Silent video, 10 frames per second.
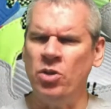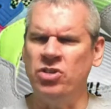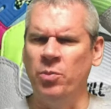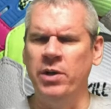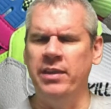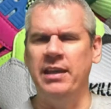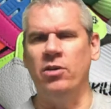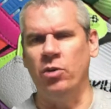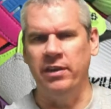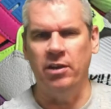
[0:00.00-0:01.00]
somewhere
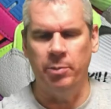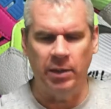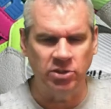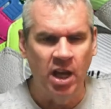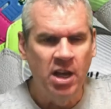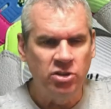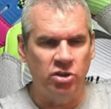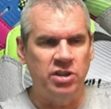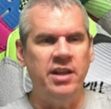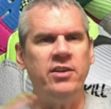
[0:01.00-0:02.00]
there or thereabouts.
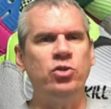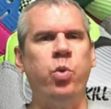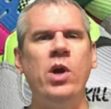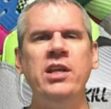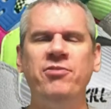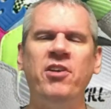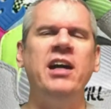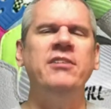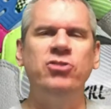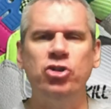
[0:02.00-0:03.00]
So there's another
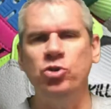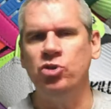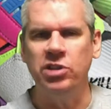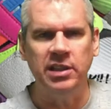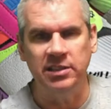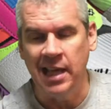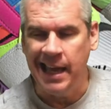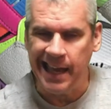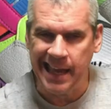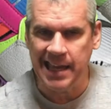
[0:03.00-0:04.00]
25 shoes in this
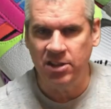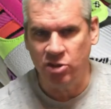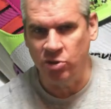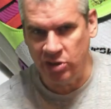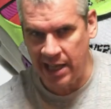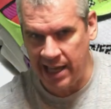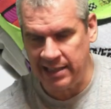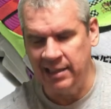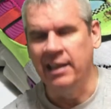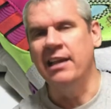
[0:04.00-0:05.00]
A to
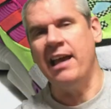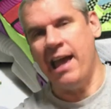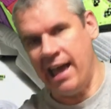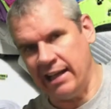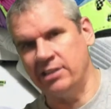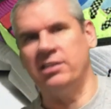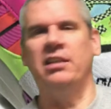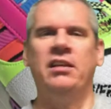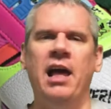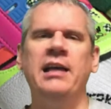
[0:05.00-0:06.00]
Z X
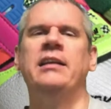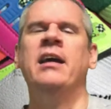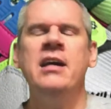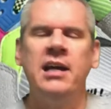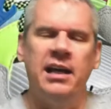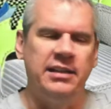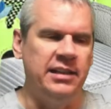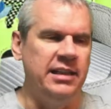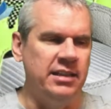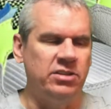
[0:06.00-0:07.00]
line at
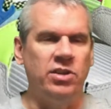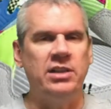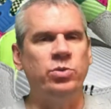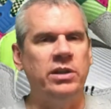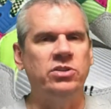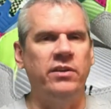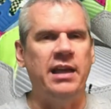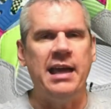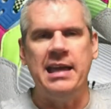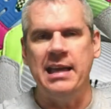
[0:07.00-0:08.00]
Adidas. So that's why it's got
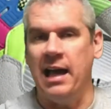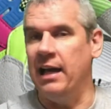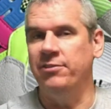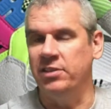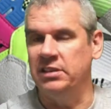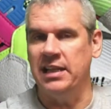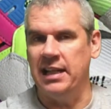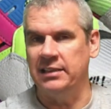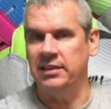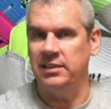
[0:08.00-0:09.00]
that
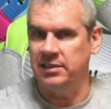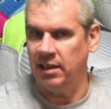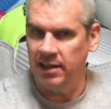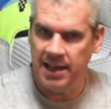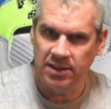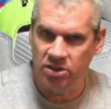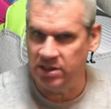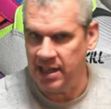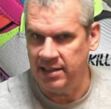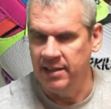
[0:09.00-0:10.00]
A-ZX at the start, A to
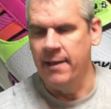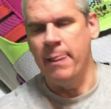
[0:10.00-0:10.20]
Z